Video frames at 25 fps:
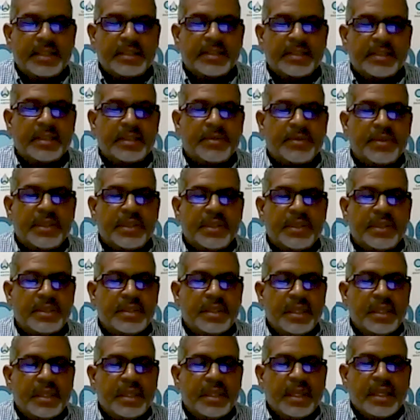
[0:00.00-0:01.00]
decreased
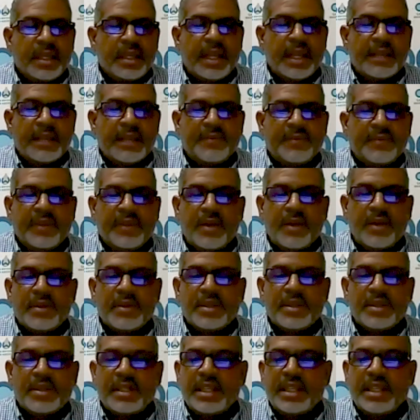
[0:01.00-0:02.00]
landfill hours
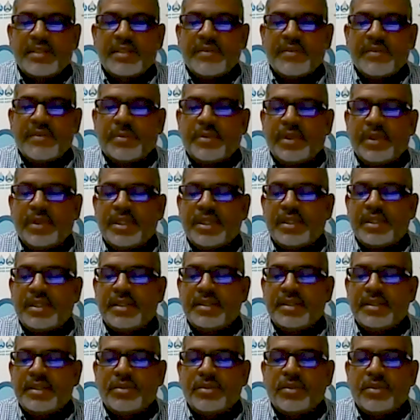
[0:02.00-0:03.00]
and days of
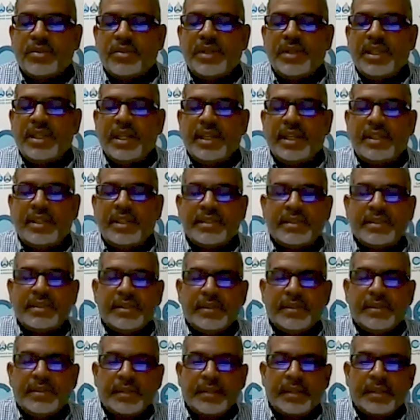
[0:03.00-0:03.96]
operations, no weekends.